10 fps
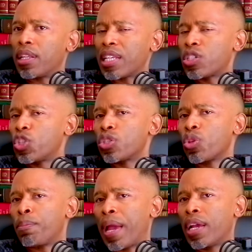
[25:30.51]
That's just so
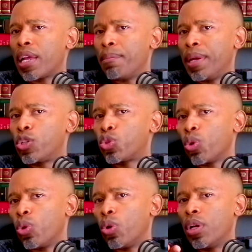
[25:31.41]
the bank can make
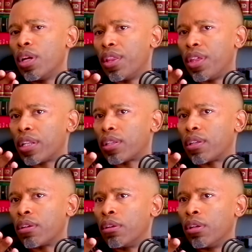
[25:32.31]
sure that
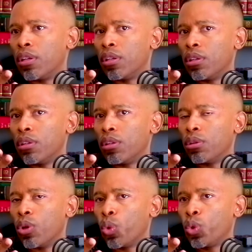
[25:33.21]
uh, you
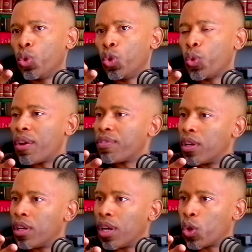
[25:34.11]
know you, you have
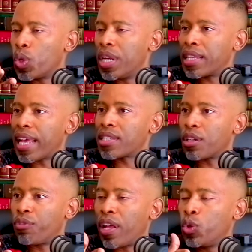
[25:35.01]
a, a good net
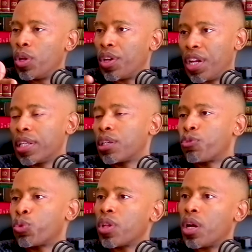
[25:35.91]
asset value
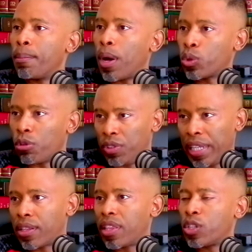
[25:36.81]
relative to the amount of
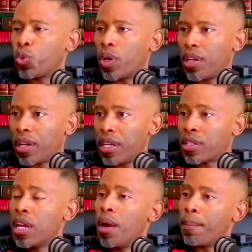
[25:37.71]
debt that you want to raise.
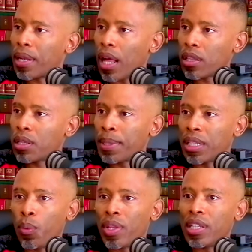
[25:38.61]
But
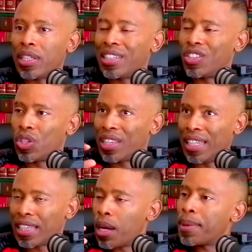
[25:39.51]
ultimately, when they
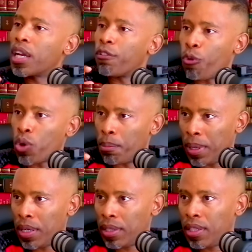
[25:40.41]
determining
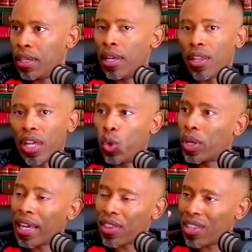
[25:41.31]
affordability, they're mm.
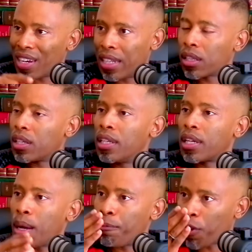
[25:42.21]
looking at the rental
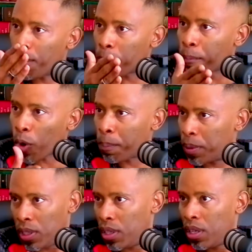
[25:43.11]
income from the
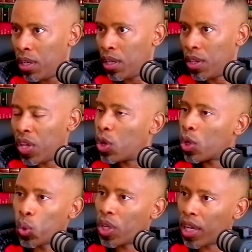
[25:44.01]
property they're
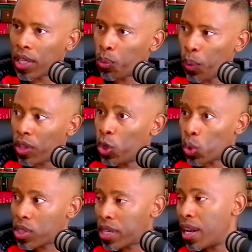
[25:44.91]
not looking at whether
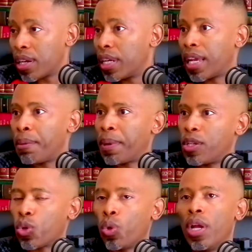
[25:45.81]
your salary can pay.
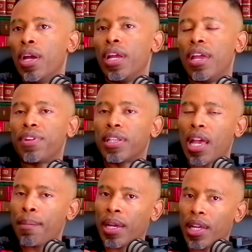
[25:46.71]
So every
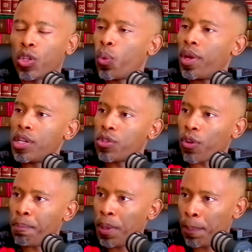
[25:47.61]
time I get queries
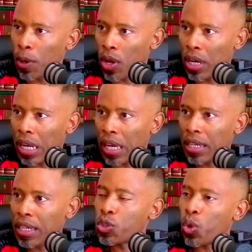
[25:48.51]
from people
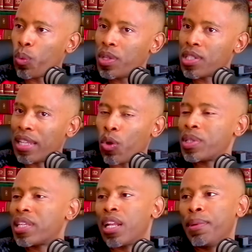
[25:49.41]
online, it's always they're
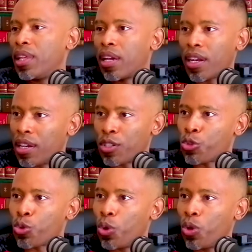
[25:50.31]
always telling me their credit
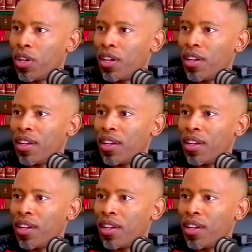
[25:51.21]
score.